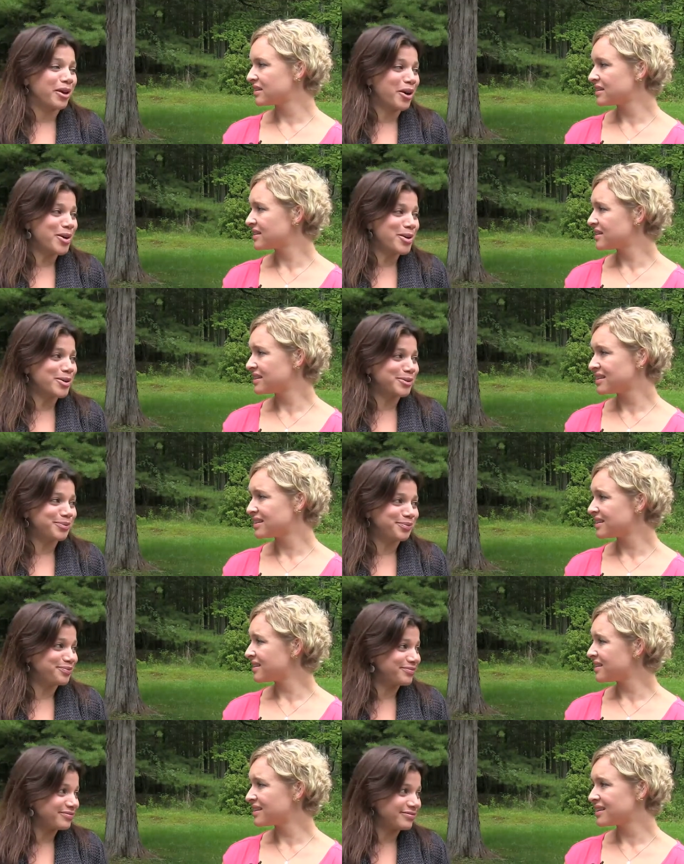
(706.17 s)
Speaker 1: my own,
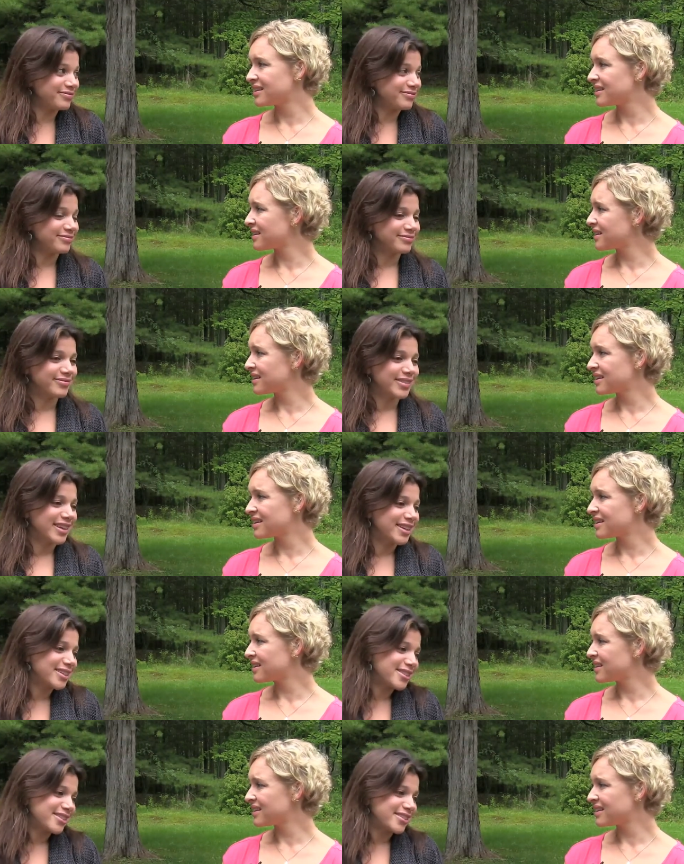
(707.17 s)
it
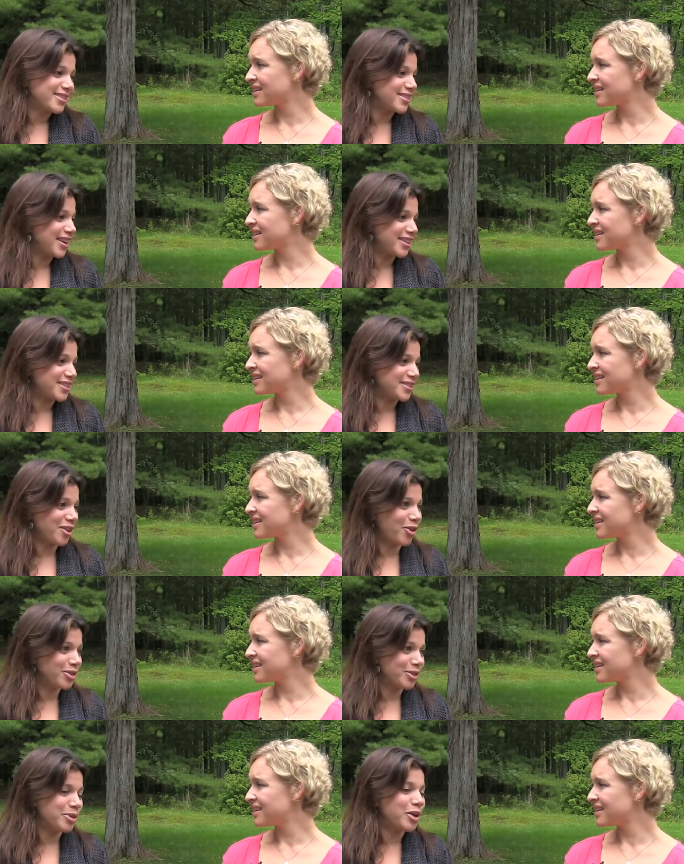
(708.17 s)
just I just
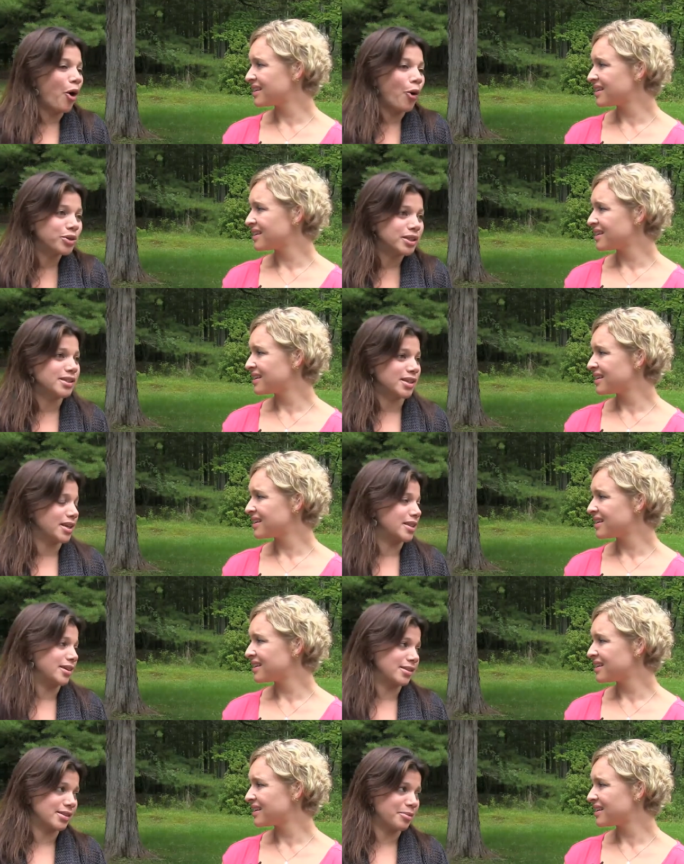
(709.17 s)
only we only take
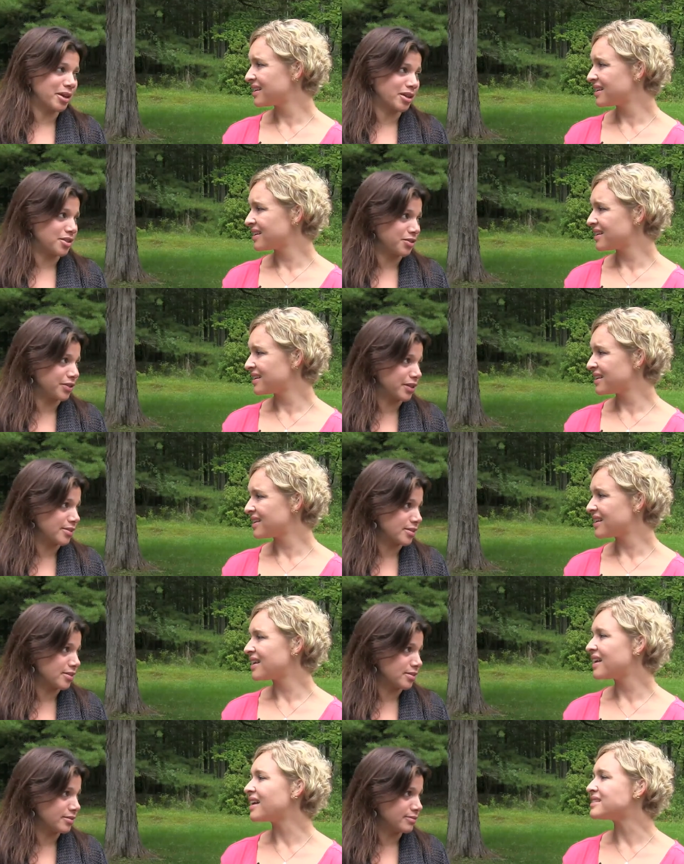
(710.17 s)
things that make a
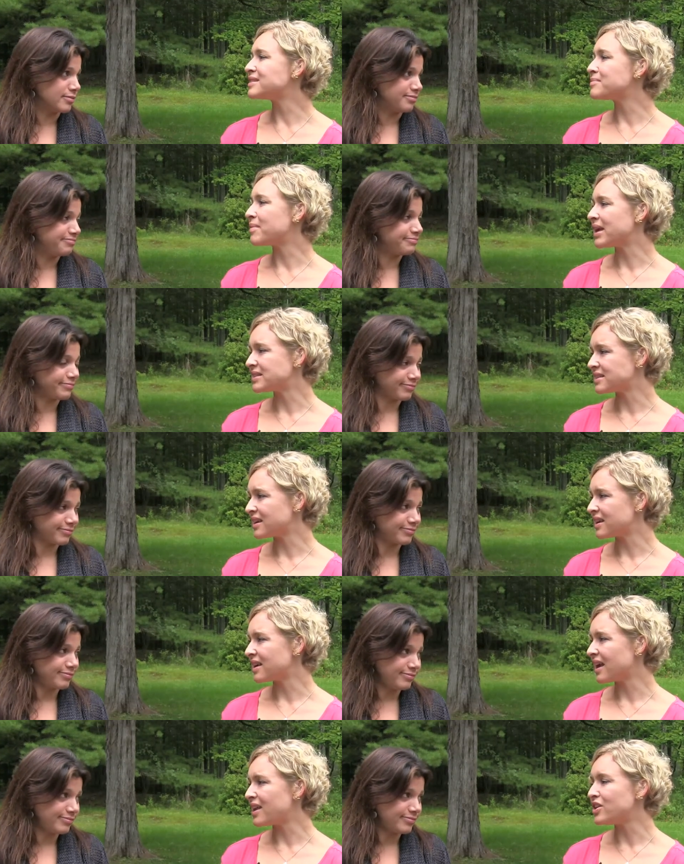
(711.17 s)
difference. That's amazing.
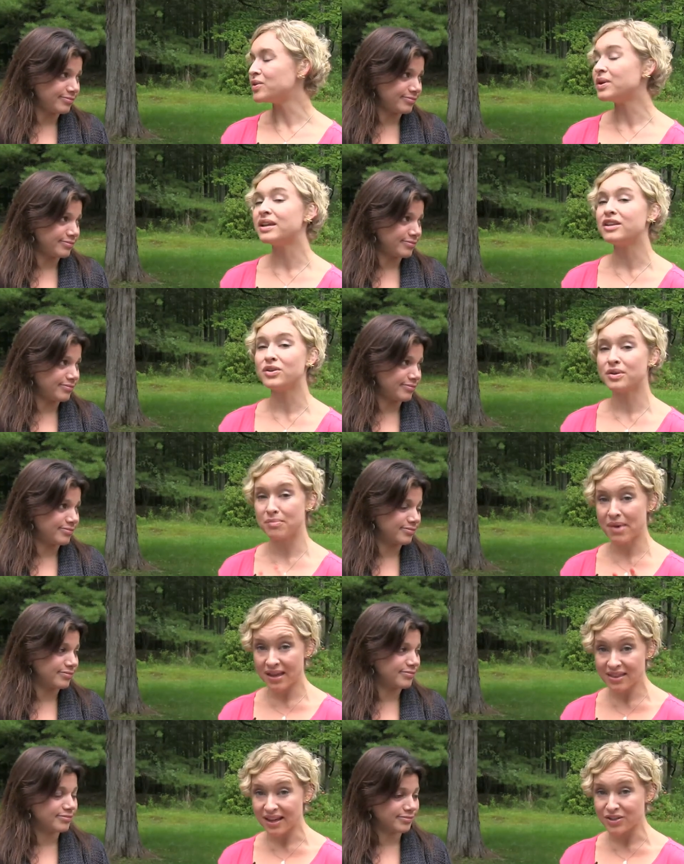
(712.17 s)
Speaker 2: And you can you can
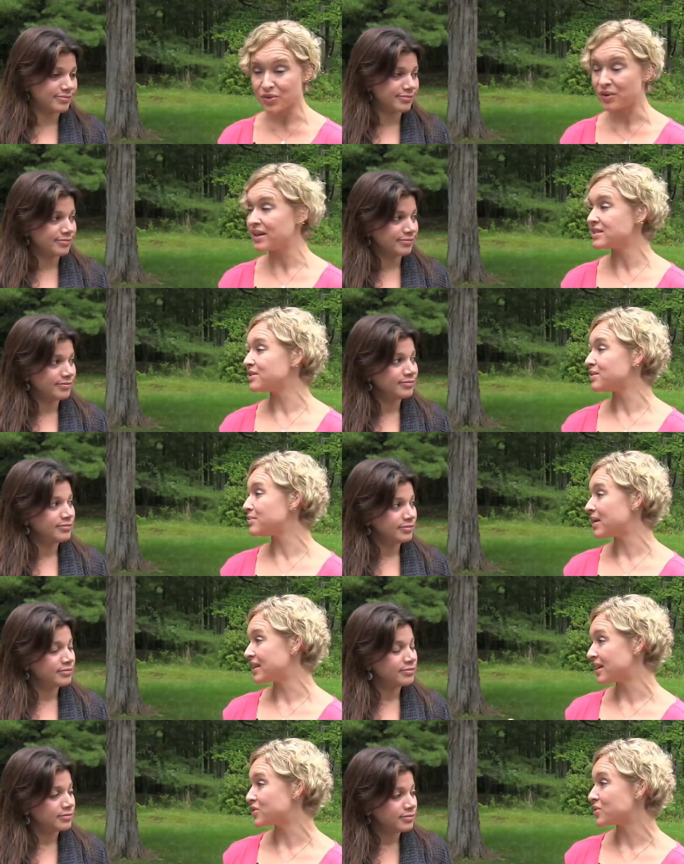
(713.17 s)
make that choice. You can
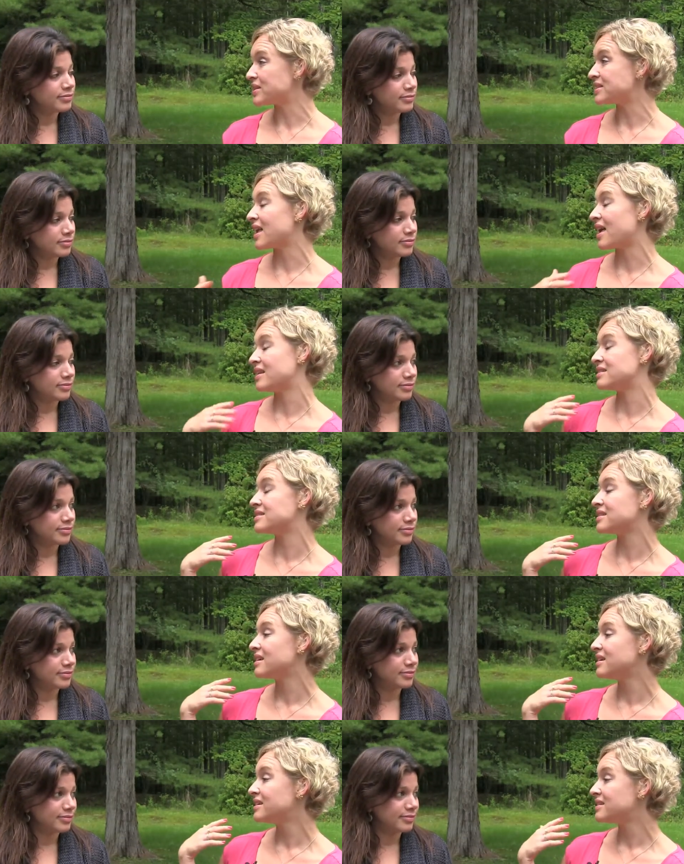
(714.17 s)
make that choice and
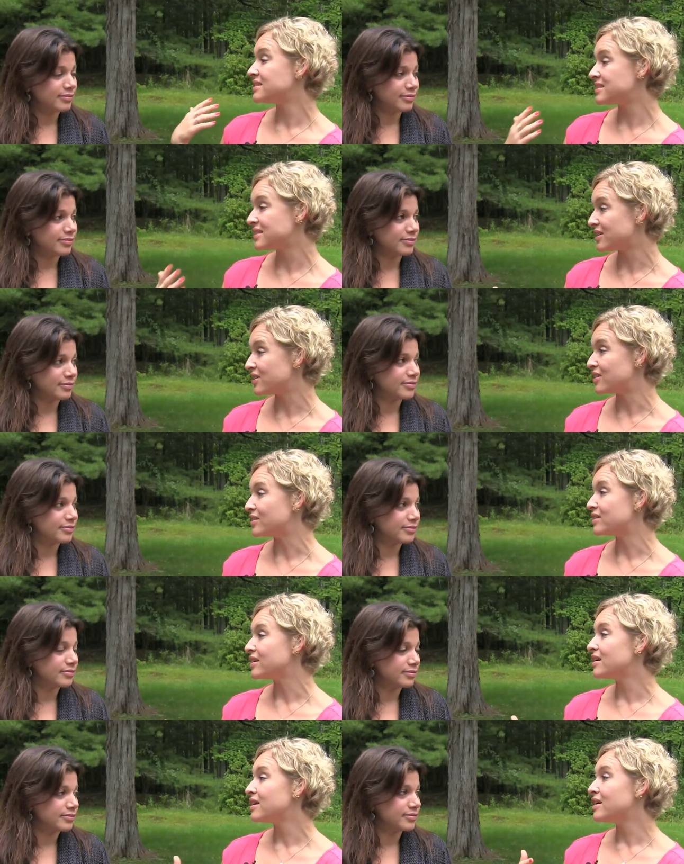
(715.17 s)
still
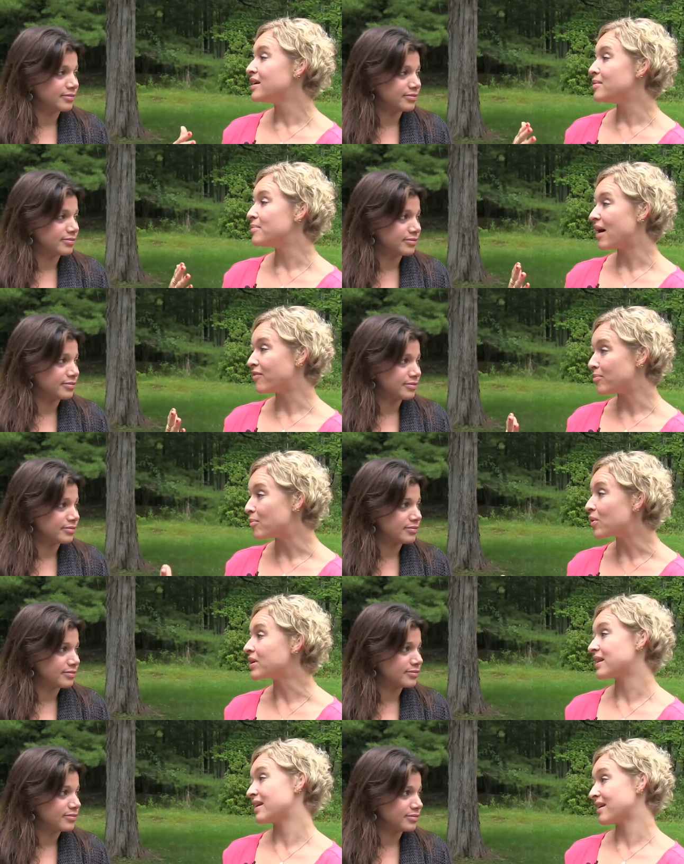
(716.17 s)
have
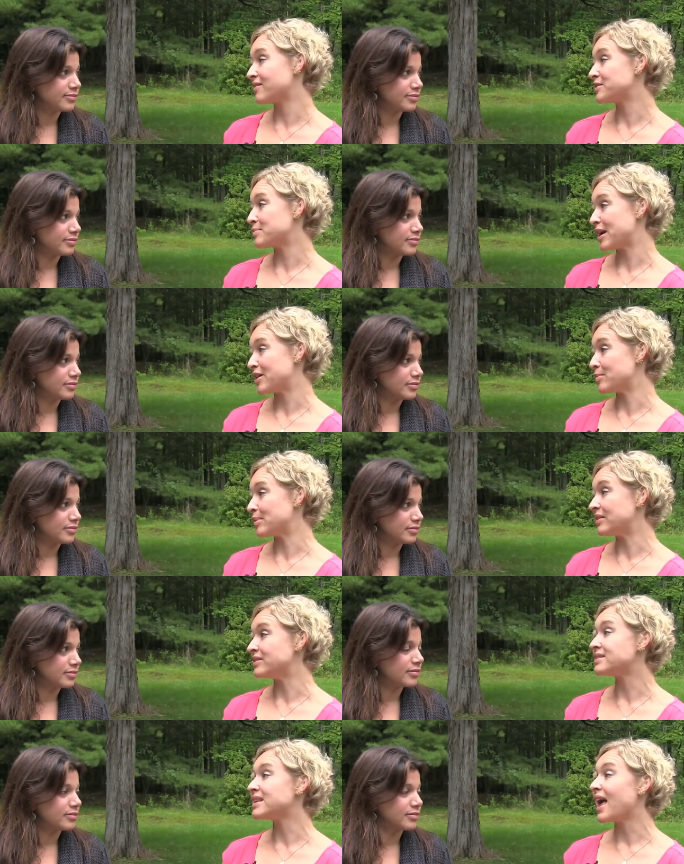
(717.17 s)
more than enough to pay your bills